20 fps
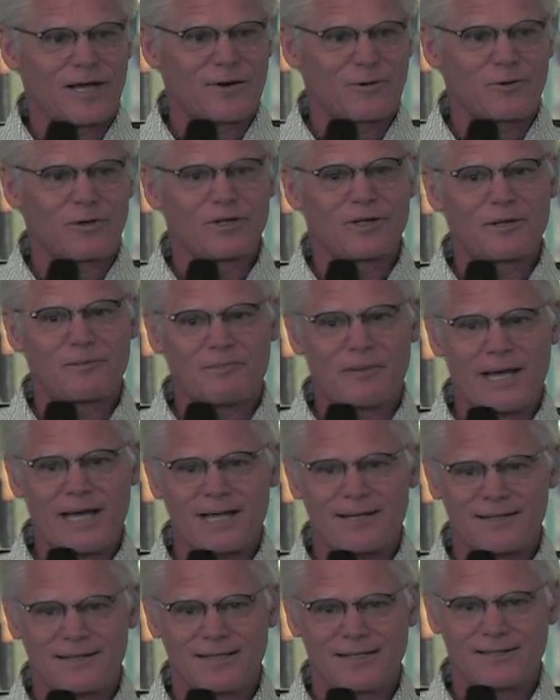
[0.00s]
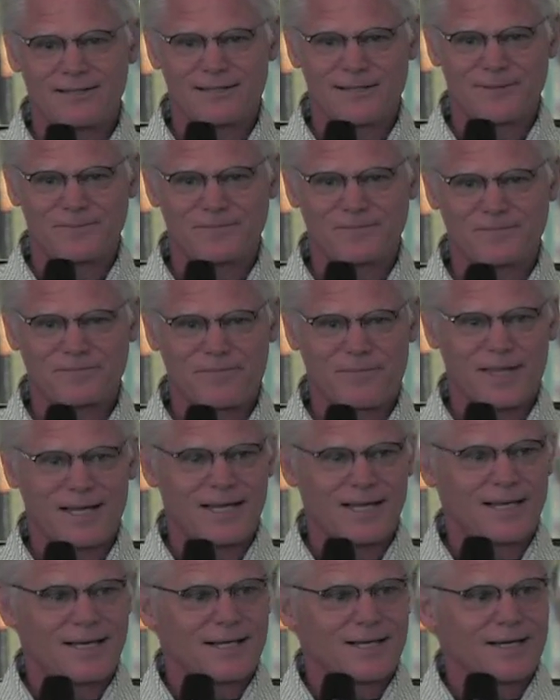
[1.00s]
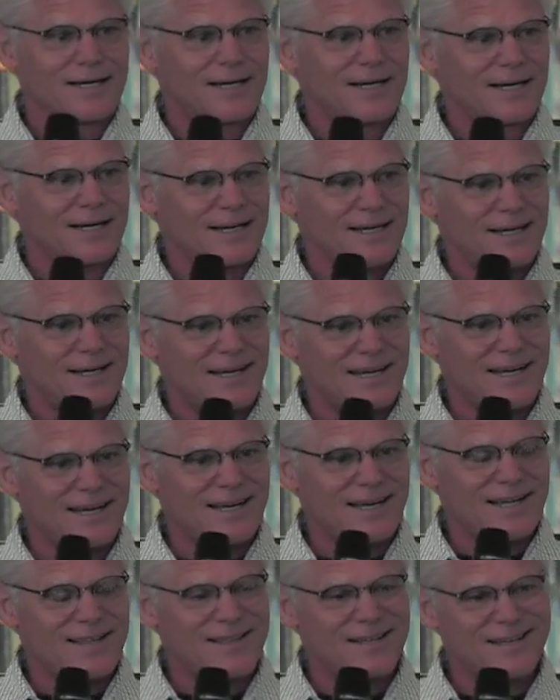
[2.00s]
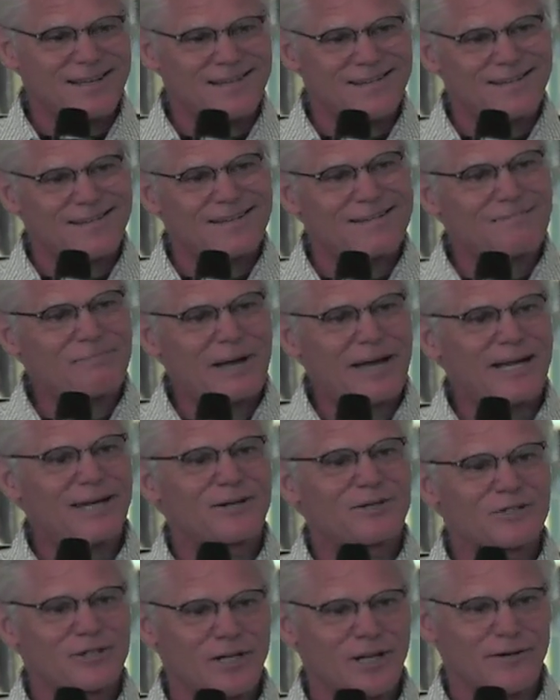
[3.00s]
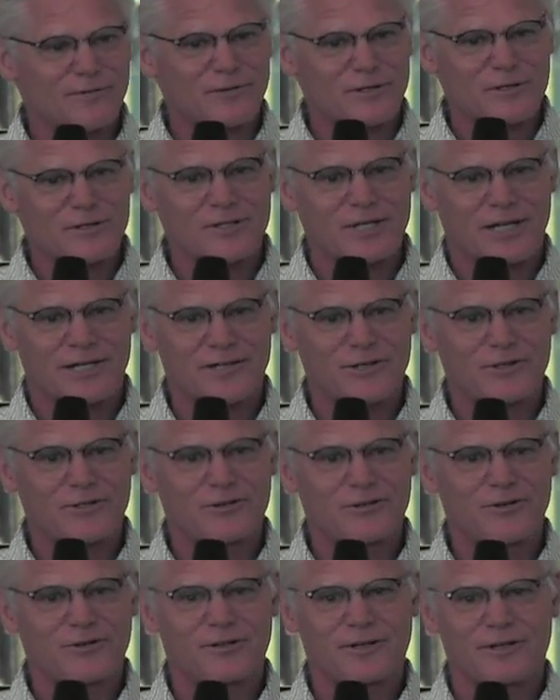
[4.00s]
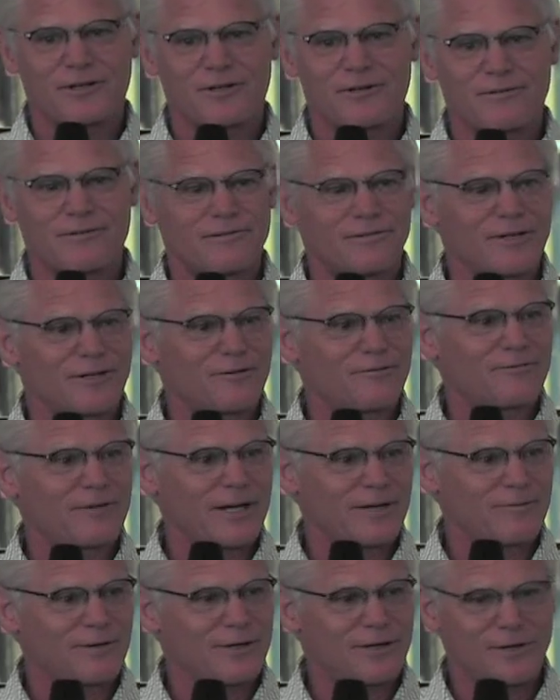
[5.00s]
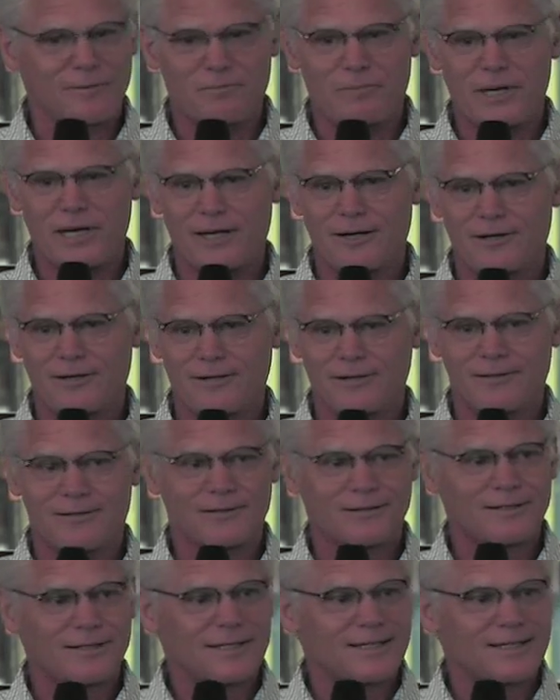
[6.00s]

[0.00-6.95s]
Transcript: got a really bad deal, uh, I think bankers love to send you to their their favorite competitor.